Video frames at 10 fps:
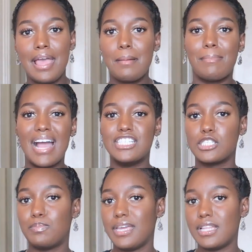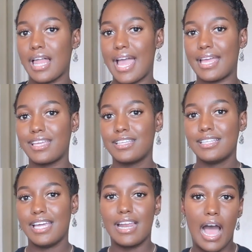might just be like
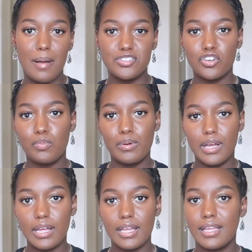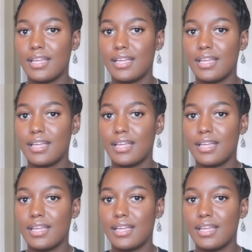an optional book.